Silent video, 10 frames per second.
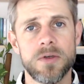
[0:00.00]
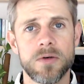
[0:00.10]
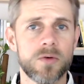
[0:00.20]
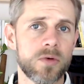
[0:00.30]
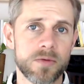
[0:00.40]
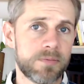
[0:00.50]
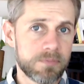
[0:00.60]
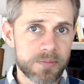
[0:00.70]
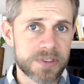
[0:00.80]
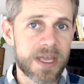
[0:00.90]
or
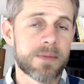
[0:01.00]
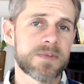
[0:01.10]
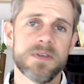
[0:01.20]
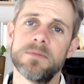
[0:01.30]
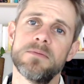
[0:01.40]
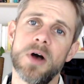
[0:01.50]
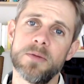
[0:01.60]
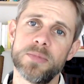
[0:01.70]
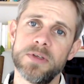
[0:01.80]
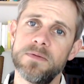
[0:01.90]
perhaps it might
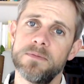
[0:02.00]
be,